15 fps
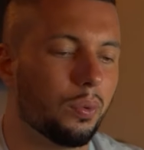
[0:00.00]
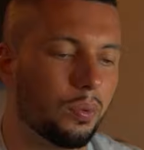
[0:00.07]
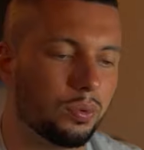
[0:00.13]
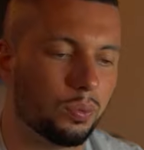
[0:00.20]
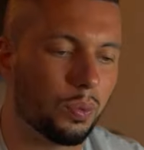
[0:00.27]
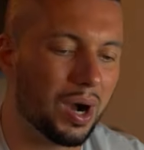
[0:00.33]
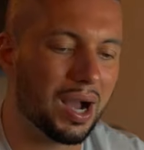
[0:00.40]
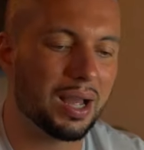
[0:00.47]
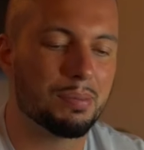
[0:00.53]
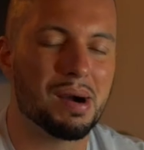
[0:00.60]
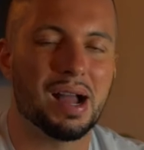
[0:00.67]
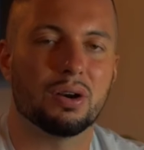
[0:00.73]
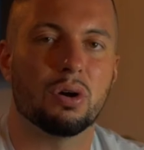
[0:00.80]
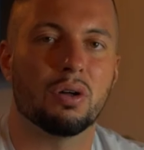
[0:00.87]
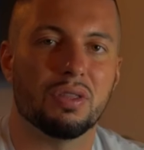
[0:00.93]
why am
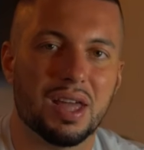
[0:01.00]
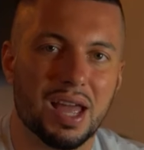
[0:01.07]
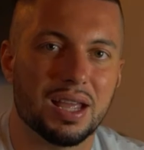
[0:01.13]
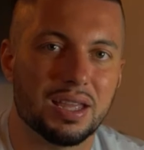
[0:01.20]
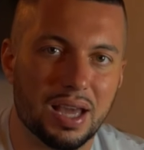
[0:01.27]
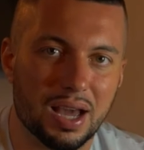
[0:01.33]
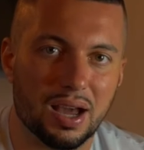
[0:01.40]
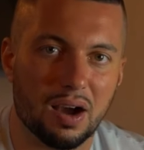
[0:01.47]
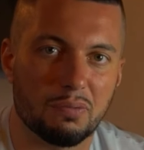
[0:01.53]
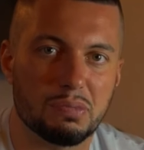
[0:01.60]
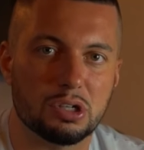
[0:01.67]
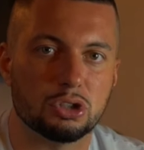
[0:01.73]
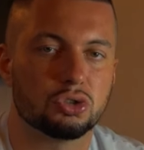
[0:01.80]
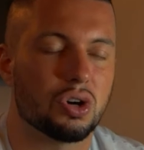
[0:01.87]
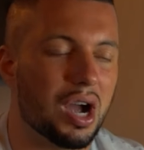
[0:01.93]
I not there yet? I've
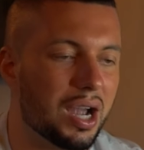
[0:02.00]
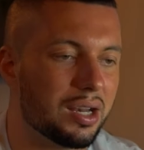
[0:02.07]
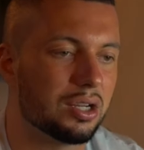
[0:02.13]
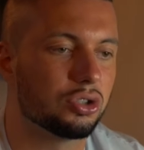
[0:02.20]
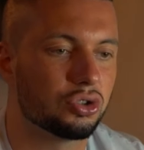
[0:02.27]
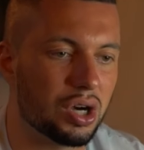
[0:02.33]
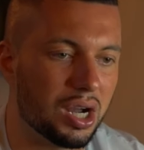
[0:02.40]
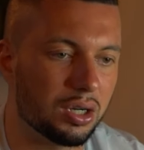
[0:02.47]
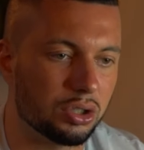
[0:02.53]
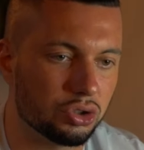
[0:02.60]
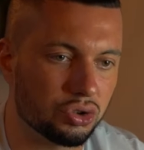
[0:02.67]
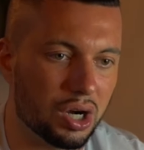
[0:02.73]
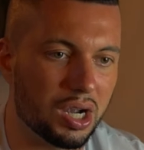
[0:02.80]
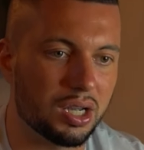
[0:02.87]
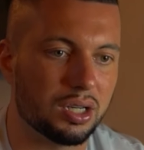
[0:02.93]
been trying and trying and
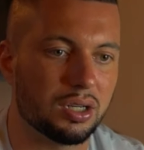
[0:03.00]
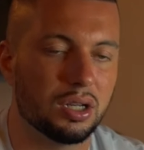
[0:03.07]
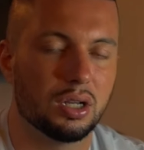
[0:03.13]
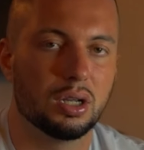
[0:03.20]
trying.